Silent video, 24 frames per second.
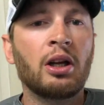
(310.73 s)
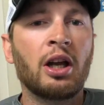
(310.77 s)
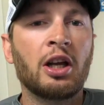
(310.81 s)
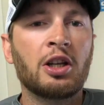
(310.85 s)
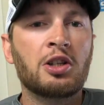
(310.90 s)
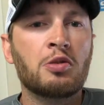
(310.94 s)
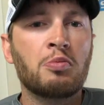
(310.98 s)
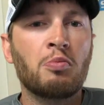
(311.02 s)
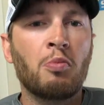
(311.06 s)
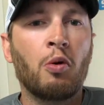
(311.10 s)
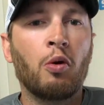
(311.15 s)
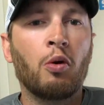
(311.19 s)

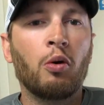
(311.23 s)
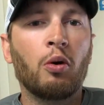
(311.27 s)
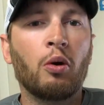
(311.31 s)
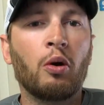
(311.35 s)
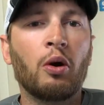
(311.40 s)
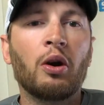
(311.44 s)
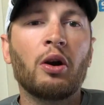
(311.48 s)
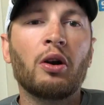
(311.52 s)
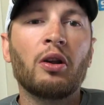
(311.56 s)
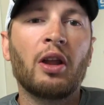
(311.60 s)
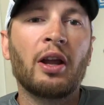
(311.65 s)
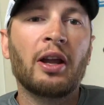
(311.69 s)
It's
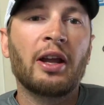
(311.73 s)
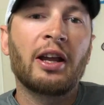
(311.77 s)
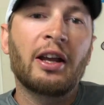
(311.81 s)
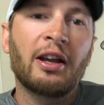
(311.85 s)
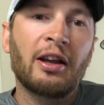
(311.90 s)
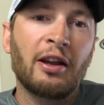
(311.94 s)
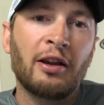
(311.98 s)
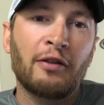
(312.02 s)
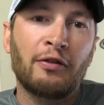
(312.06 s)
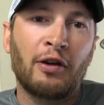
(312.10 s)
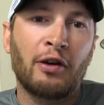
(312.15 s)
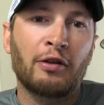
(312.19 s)
more like
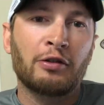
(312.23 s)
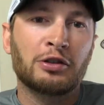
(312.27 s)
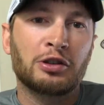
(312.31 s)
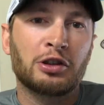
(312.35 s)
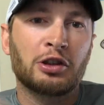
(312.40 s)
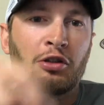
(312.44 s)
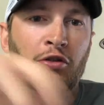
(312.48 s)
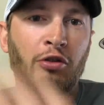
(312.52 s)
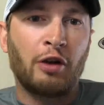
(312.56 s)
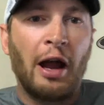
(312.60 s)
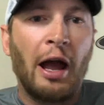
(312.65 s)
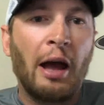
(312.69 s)
if I was
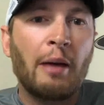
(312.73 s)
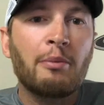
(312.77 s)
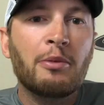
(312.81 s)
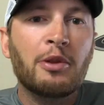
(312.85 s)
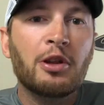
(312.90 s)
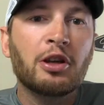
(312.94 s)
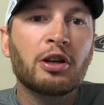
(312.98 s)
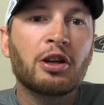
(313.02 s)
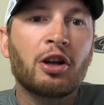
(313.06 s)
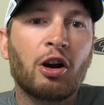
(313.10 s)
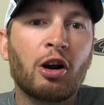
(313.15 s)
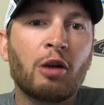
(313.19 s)
to grab
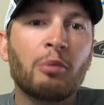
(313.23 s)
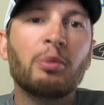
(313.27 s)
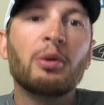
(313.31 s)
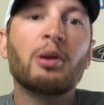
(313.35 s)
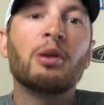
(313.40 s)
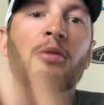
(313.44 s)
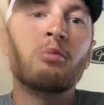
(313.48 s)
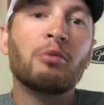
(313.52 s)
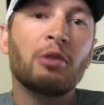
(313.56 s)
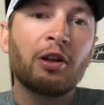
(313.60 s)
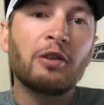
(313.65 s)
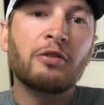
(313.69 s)
the
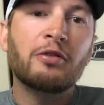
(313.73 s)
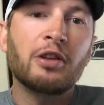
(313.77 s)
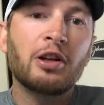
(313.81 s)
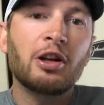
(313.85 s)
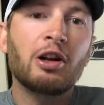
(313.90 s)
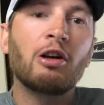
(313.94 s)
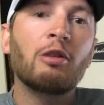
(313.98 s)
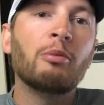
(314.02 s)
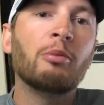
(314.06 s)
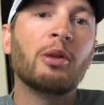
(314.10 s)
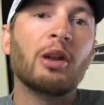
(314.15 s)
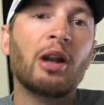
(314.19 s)
carpet and lift it
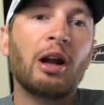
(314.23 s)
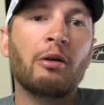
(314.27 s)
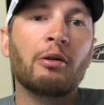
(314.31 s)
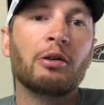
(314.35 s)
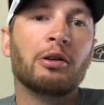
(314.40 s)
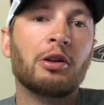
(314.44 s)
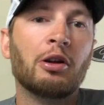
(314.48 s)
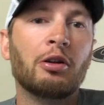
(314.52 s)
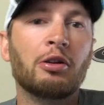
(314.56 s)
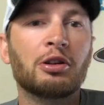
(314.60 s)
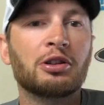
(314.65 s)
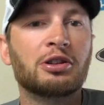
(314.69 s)
up, then I
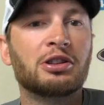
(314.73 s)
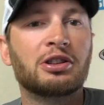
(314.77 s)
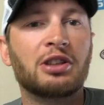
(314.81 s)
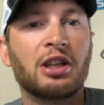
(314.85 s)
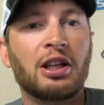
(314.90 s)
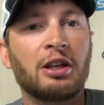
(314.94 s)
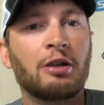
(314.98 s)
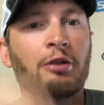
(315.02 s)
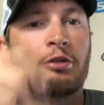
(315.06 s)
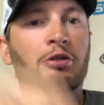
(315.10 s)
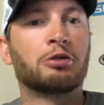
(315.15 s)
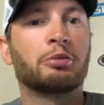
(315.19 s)
would notice
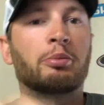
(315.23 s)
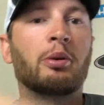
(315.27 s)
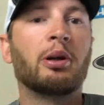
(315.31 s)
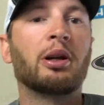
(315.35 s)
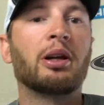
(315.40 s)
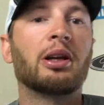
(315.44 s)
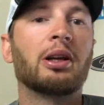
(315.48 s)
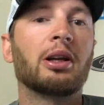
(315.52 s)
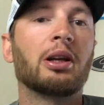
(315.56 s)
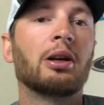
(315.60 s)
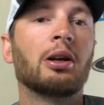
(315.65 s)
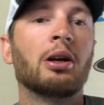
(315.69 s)
that there was
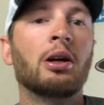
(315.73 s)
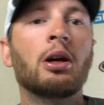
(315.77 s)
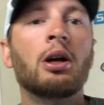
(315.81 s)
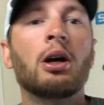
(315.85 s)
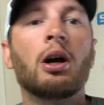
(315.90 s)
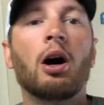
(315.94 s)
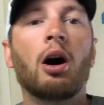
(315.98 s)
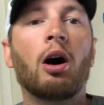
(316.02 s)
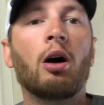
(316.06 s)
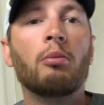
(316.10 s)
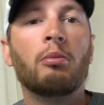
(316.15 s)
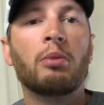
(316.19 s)
play in it.
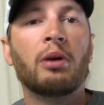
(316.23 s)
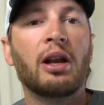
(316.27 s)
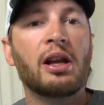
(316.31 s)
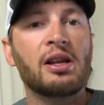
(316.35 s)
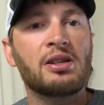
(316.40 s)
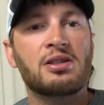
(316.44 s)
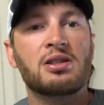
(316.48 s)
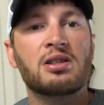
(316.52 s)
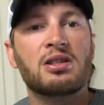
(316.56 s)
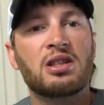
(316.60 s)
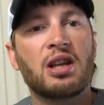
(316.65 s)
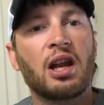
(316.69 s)
But
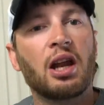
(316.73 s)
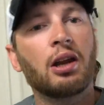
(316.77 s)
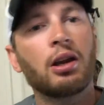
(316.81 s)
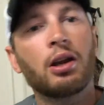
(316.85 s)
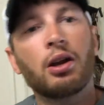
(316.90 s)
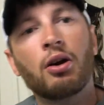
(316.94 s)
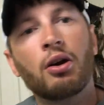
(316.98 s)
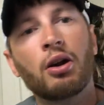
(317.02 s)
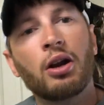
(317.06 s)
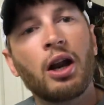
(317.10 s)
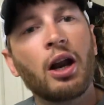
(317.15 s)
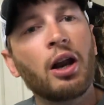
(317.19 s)
as in
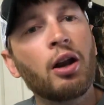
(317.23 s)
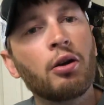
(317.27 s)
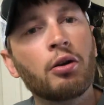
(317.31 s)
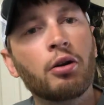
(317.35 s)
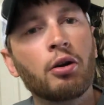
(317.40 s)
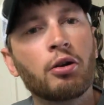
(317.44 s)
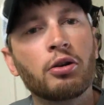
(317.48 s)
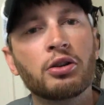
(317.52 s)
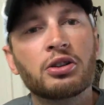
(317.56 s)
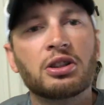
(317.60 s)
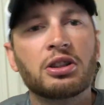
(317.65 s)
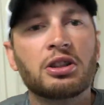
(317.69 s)
standing on it, I don't
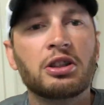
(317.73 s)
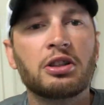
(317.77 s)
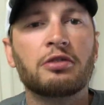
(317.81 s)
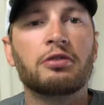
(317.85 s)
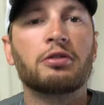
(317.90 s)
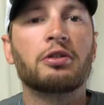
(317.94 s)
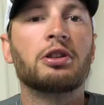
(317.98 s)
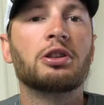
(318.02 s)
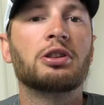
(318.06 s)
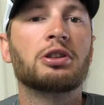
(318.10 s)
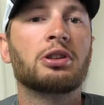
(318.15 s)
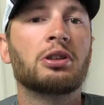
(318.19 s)
notice a
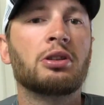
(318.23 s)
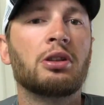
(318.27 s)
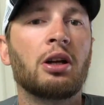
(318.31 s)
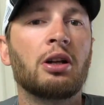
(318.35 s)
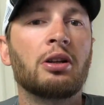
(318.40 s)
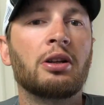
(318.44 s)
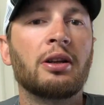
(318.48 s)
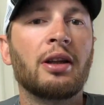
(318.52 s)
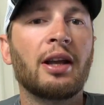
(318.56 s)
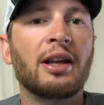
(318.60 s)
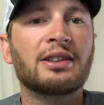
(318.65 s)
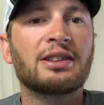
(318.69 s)
difference.
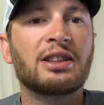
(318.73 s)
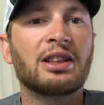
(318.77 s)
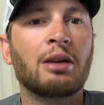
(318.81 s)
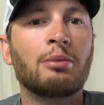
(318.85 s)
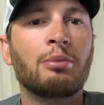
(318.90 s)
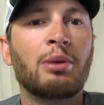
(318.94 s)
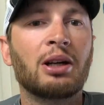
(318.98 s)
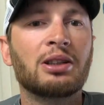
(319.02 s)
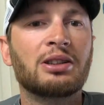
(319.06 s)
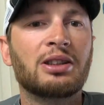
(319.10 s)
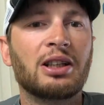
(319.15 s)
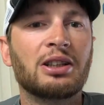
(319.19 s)
The nice thing
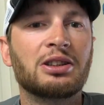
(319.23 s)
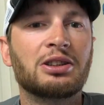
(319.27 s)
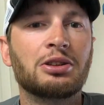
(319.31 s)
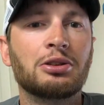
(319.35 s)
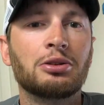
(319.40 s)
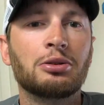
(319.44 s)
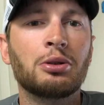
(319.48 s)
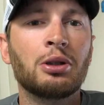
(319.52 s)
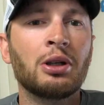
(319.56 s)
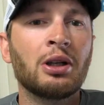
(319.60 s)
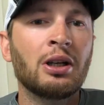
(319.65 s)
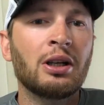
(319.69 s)
about that
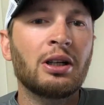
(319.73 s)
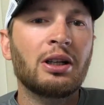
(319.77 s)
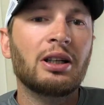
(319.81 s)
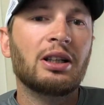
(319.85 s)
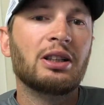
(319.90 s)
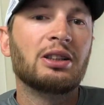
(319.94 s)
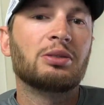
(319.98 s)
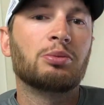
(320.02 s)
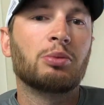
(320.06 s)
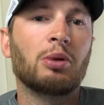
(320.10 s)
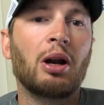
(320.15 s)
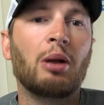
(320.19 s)
too
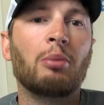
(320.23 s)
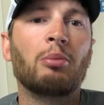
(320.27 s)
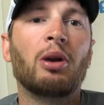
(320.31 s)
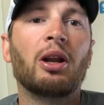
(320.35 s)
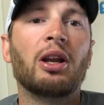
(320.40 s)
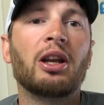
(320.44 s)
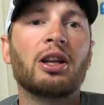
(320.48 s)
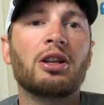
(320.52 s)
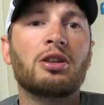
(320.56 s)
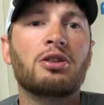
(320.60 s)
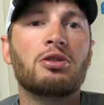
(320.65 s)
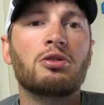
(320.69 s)
is when I'm
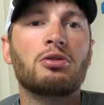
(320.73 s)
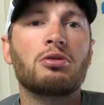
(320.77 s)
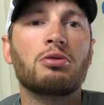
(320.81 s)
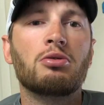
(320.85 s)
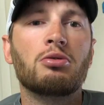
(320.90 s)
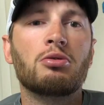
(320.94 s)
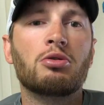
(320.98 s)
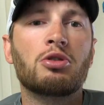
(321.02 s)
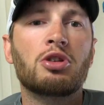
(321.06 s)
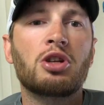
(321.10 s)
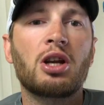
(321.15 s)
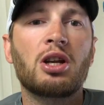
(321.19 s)
ready
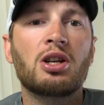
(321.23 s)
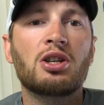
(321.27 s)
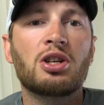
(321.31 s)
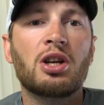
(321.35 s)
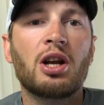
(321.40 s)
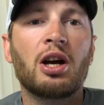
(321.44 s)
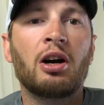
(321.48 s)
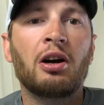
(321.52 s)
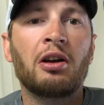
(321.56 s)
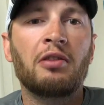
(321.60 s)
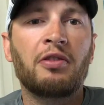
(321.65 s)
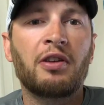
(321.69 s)
to change
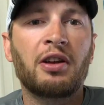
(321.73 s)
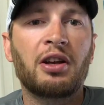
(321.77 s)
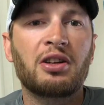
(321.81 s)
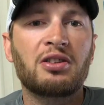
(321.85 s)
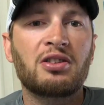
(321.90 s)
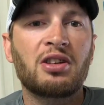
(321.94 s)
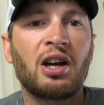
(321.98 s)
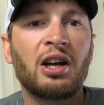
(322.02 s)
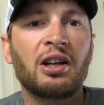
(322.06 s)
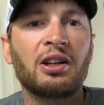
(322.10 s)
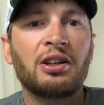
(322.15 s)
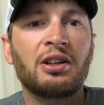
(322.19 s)
it out, if I
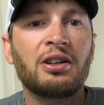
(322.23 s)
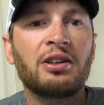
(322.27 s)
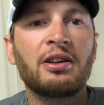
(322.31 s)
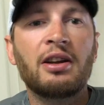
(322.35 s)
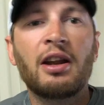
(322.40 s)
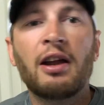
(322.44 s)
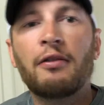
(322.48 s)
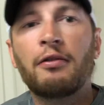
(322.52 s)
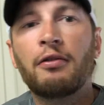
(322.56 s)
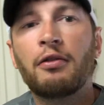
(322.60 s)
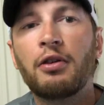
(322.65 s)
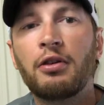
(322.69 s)
decide
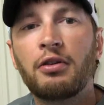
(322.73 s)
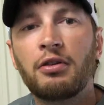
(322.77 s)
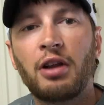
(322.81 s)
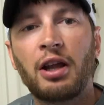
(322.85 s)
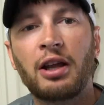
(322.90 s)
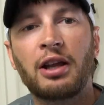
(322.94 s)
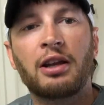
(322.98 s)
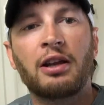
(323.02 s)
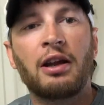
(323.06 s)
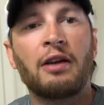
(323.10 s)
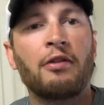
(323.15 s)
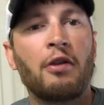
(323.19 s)
never,
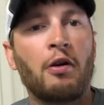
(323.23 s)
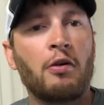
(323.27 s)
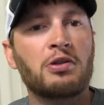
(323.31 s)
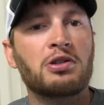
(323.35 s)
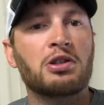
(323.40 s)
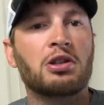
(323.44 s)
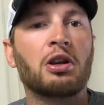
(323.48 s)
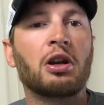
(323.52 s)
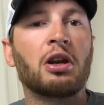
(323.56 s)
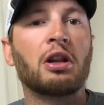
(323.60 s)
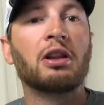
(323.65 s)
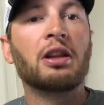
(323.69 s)
like if I
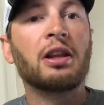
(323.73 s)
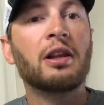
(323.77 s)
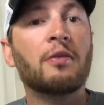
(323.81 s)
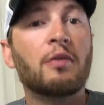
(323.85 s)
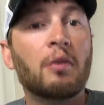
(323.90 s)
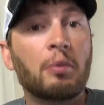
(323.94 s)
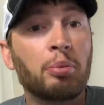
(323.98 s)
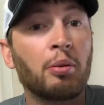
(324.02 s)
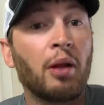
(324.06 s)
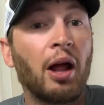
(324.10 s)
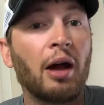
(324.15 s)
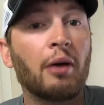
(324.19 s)
was gonna
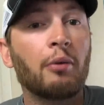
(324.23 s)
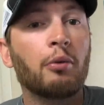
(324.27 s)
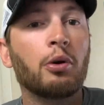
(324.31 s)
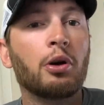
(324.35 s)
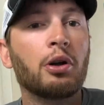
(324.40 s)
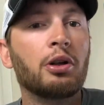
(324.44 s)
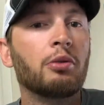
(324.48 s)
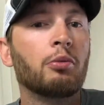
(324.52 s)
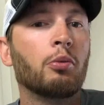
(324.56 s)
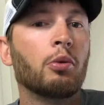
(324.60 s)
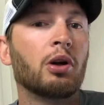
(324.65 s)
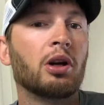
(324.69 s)
leave the
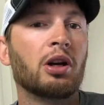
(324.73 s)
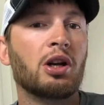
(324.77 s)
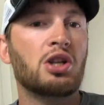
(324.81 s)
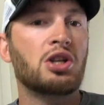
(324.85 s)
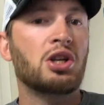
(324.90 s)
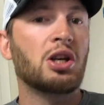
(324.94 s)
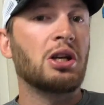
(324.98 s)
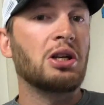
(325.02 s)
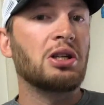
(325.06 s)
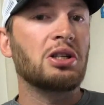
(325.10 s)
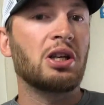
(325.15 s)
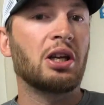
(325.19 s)
plywood and wanted to
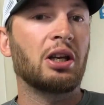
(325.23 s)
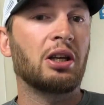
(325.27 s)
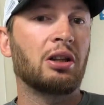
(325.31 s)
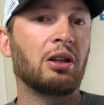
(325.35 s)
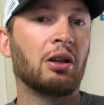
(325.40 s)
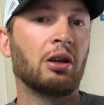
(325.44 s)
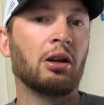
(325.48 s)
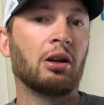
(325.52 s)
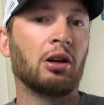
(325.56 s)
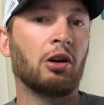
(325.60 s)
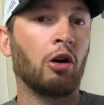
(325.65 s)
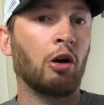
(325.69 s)
change like
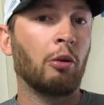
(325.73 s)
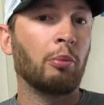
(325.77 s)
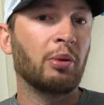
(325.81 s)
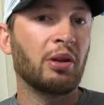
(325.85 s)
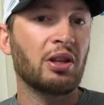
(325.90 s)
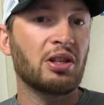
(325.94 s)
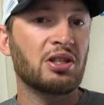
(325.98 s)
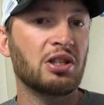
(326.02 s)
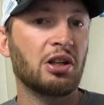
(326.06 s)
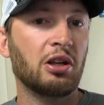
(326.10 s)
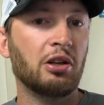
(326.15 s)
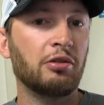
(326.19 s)
the
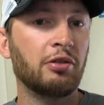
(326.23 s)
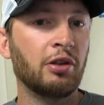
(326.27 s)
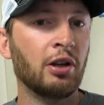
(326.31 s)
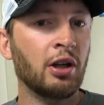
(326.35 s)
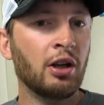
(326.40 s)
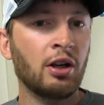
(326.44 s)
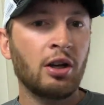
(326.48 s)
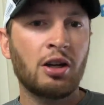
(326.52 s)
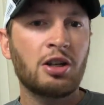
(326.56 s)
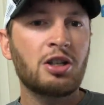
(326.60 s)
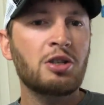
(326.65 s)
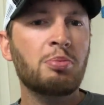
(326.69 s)
carpet itself,
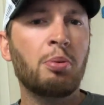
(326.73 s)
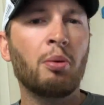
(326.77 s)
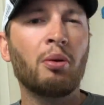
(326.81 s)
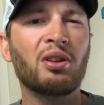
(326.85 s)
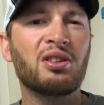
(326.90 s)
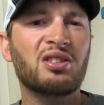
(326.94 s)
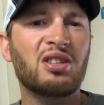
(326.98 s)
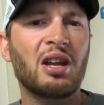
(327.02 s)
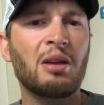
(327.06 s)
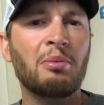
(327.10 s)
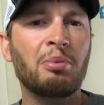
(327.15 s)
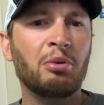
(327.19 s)
just pull
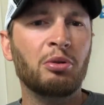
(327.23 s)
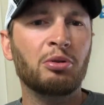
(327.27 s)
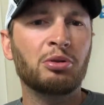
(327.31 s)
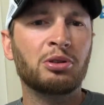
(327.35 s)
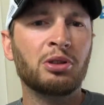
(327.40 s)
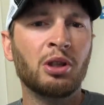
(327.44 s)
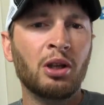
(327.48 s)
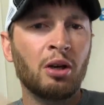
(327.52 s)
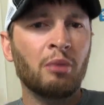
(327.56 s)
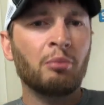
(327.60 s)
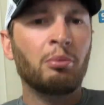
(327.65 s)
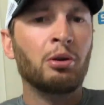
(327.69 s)
the
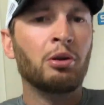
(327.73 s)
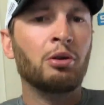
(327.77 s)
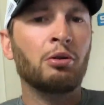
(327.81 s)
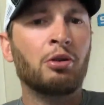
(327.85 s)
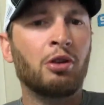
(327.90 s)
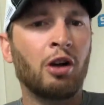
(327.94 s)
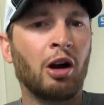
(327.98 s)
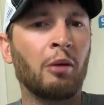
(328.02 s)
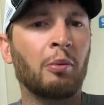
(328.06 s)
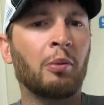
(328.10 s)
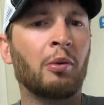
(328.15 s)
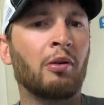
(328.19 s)
staples, put new
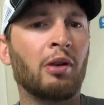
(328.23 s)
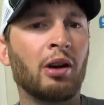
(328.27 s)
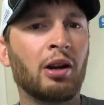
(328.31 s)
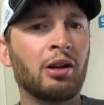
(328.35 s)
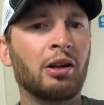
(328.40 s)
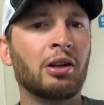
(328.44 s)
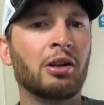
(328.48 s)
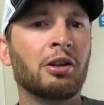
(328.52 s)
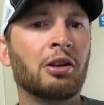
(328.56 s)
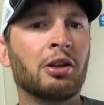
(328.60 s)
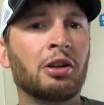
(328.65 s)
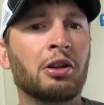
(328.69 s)
carpet
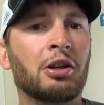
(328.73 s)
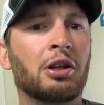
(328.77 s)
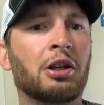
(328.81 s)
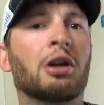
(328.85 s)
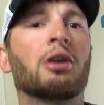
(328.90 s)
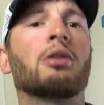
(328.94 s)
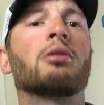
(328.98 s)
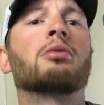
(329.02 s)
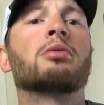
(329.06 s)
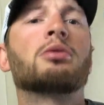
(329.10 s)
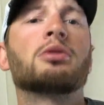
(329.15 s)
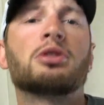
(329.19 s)
around it, and good to
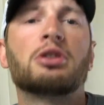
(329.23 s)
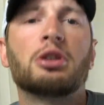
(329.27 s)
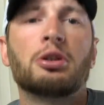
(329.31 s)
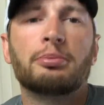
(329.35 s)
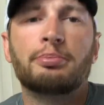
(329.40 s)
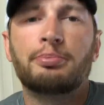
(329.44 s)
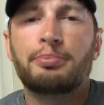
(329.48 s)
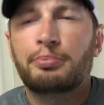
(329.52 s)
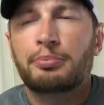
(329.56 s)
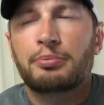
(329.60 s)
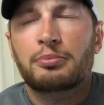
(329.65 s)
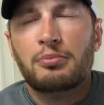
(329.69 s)
go. So